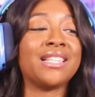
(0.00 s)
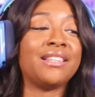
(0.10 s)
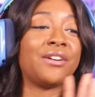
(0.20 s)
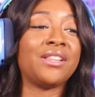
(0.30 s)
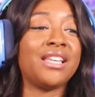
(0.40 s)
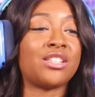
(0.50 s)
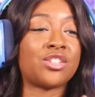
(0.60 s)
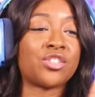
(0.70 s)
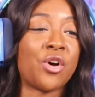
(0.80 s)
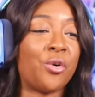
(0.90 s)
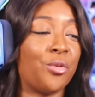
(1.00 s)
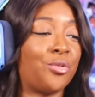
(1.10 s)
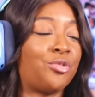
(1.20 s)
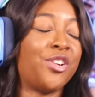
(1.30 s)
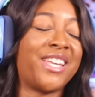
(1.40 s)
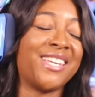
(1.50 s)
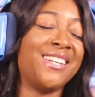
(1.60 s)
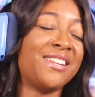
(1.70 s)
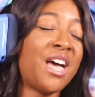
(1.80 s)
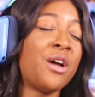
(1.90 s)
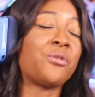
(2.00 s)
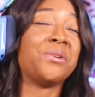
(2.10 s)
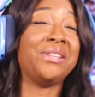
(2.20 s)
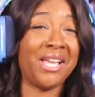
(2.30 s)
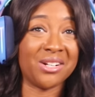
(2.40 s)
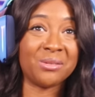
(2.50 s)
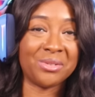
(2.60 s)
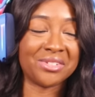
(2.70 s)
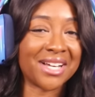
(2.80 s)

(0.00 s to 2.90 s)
literally so freaking relatable,